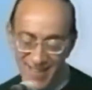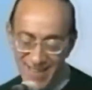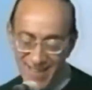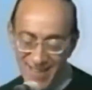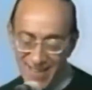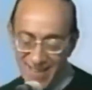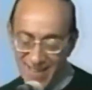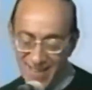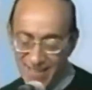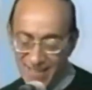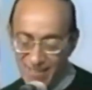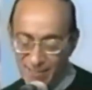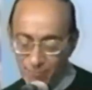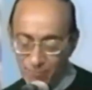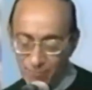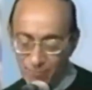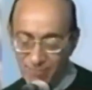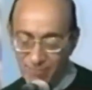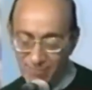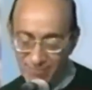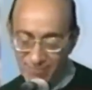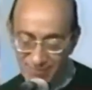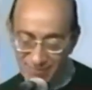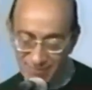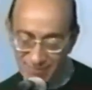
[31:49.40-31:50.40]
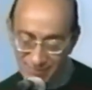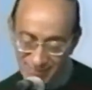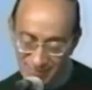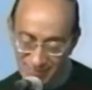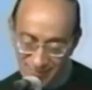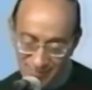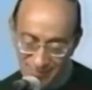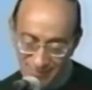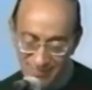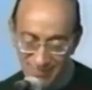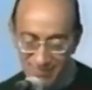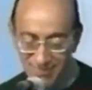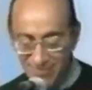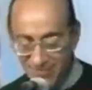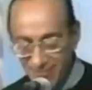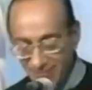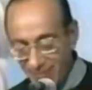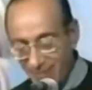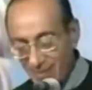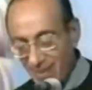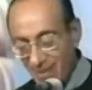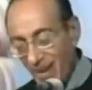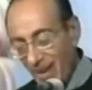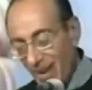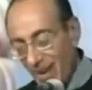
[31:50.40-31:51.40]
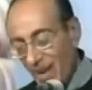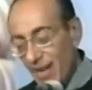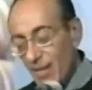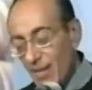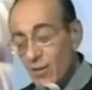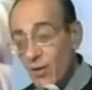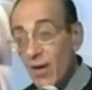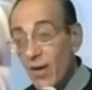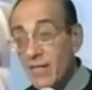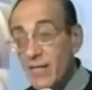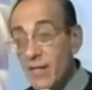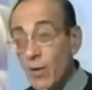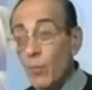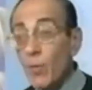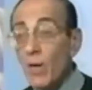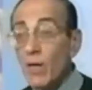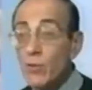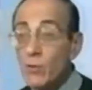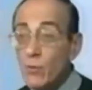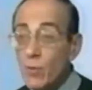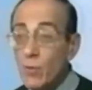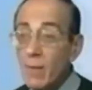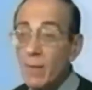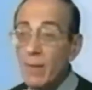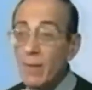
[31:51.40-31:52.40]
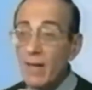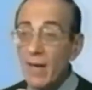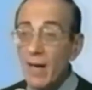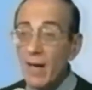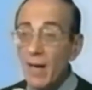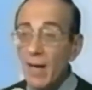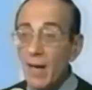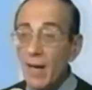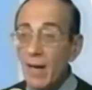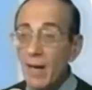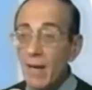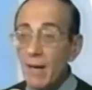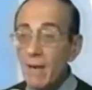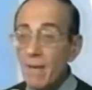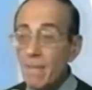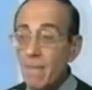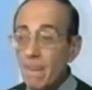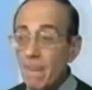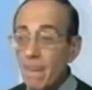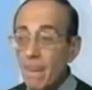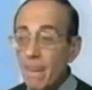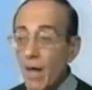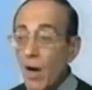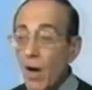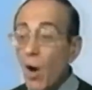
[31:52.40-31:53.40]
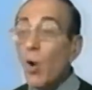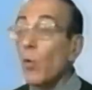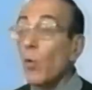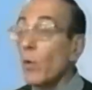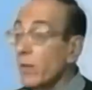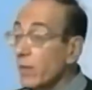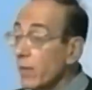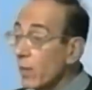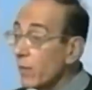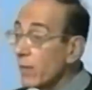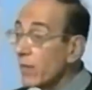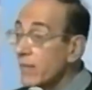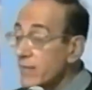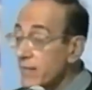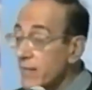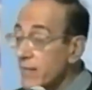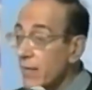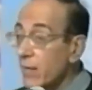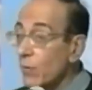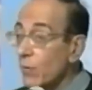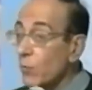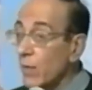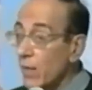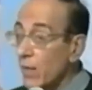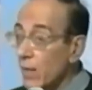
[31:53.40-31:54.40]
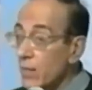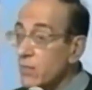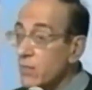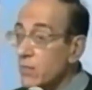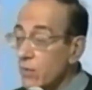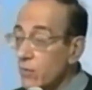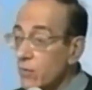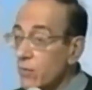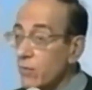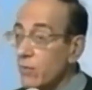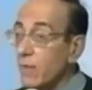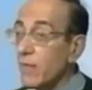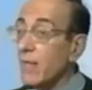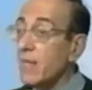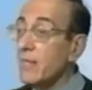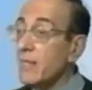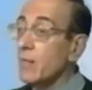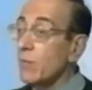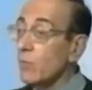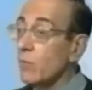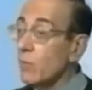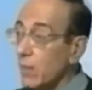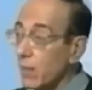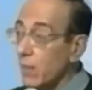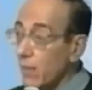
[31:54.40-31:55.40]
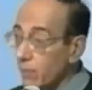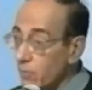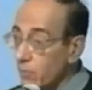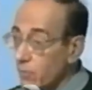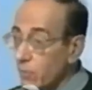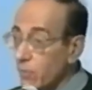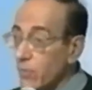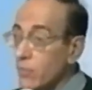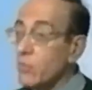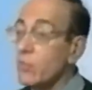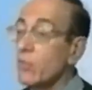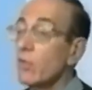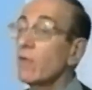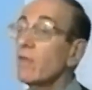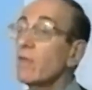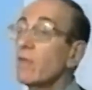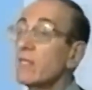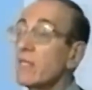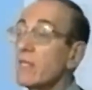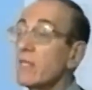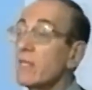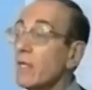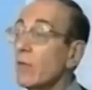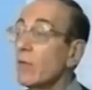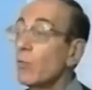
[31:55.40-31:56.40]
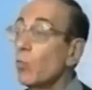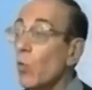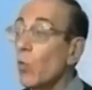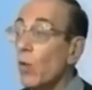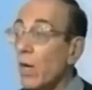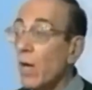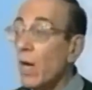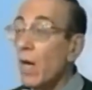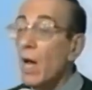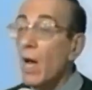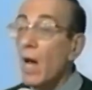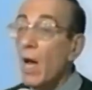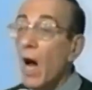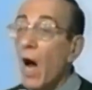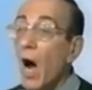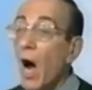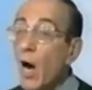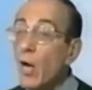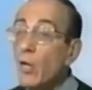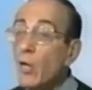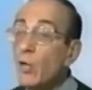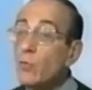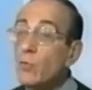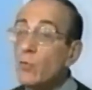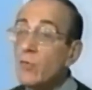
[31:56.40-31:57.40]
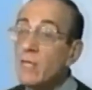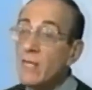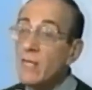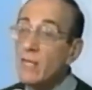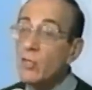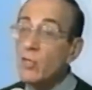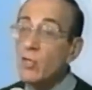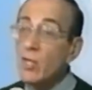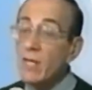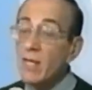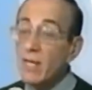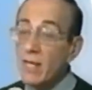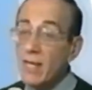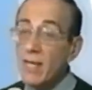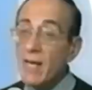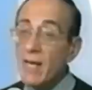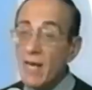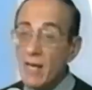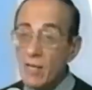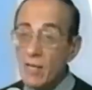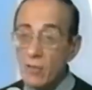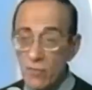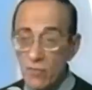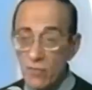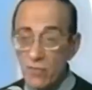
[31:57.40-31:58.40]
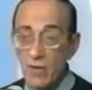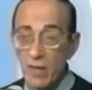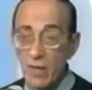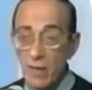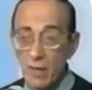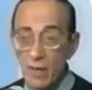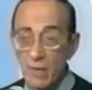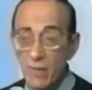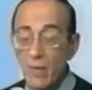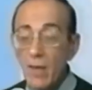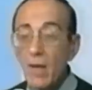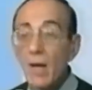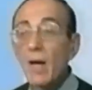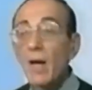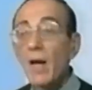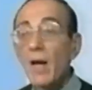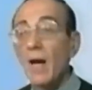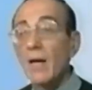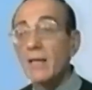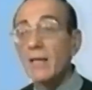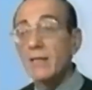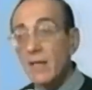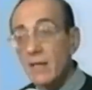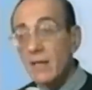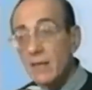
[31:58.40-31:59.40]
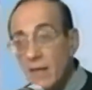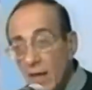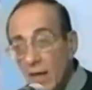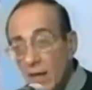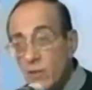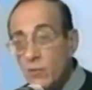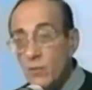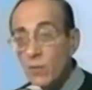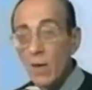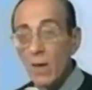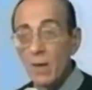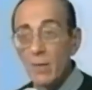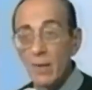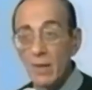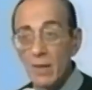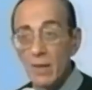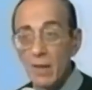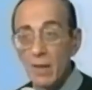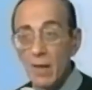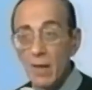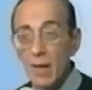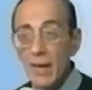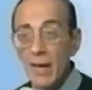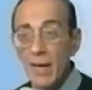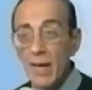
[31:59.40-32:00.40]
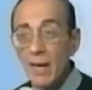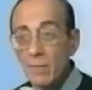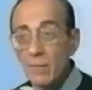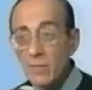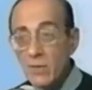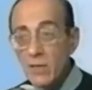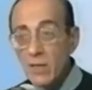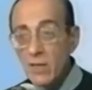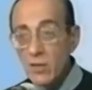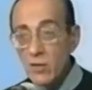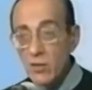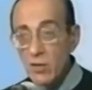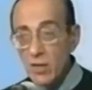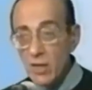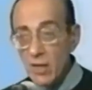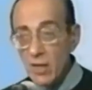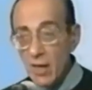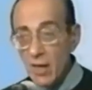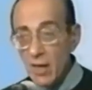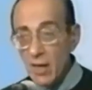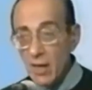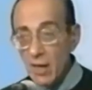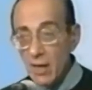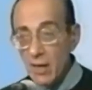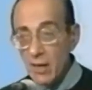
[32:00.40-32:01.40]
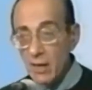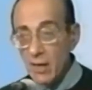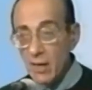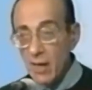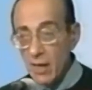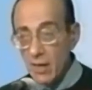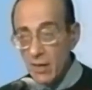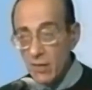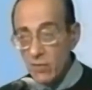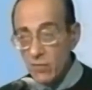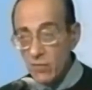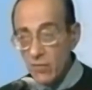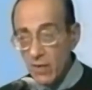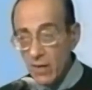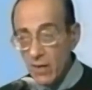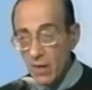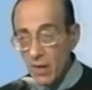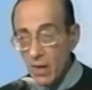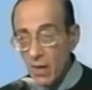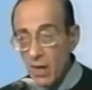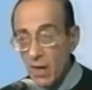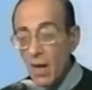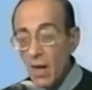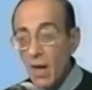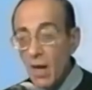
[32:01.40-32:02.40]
Uh, so I said, well, Swami, um, oh, no, he said, what else are you doing? I said, well, I'm doing service. He said, what, are you teaching EHV? I said, yes, Swami, I am teaching EHV.